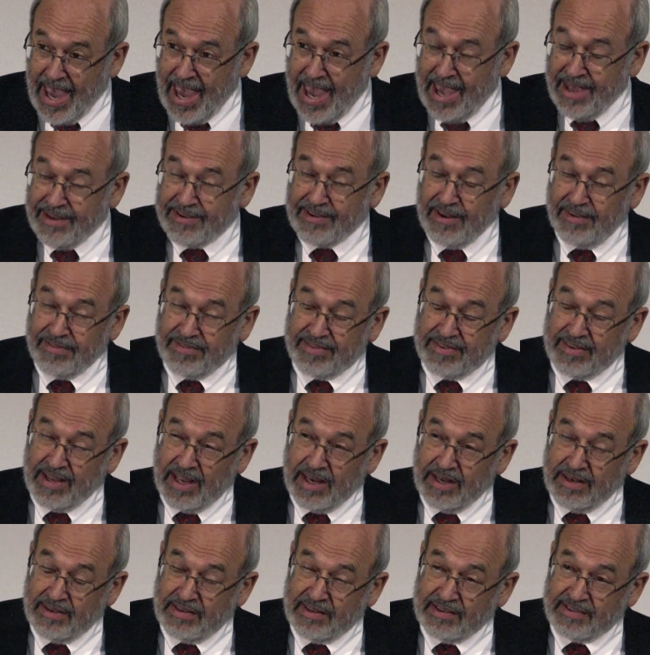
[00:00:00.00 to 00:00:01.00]
As I've
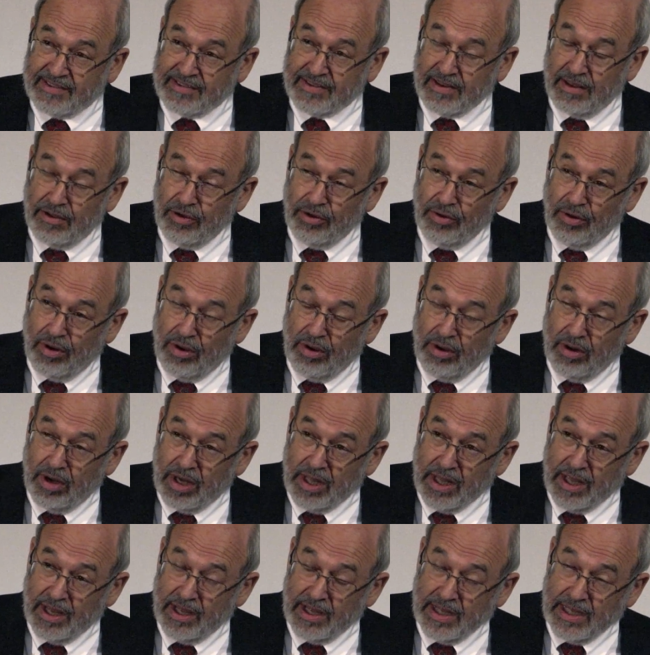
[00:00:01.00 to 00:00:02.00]
said
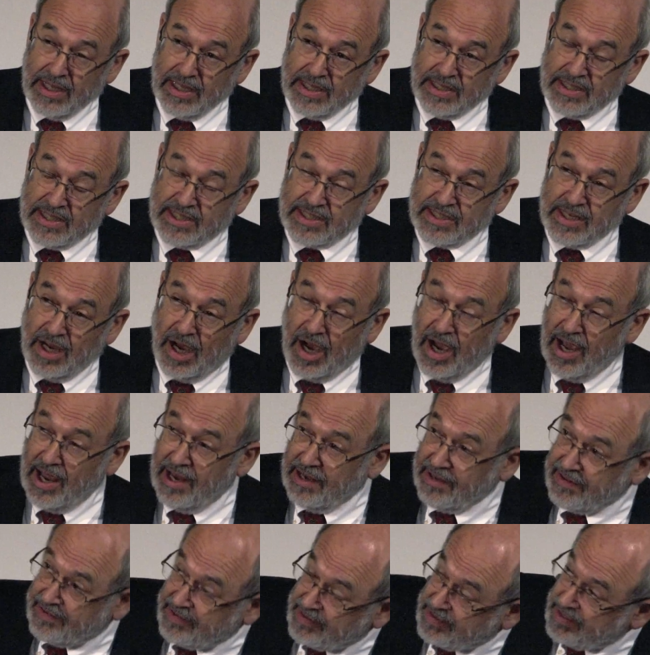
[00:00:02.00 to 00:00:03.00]
earlier, the
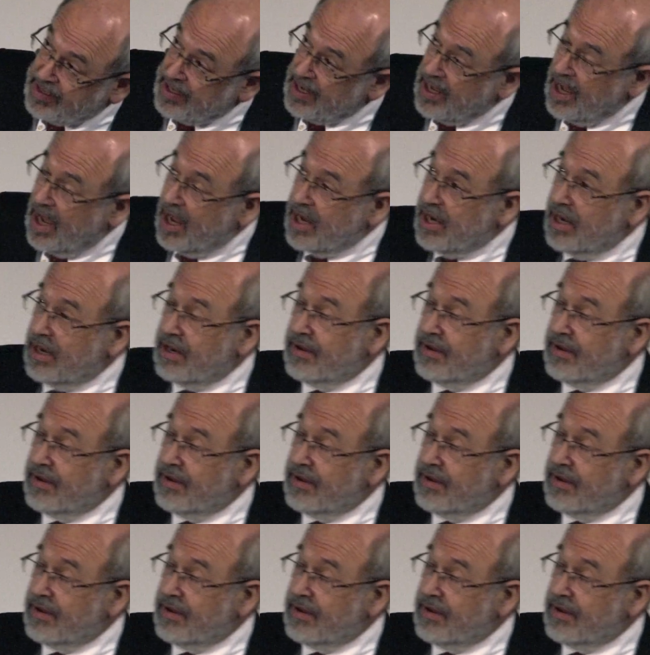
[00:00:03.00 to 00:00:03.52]
science and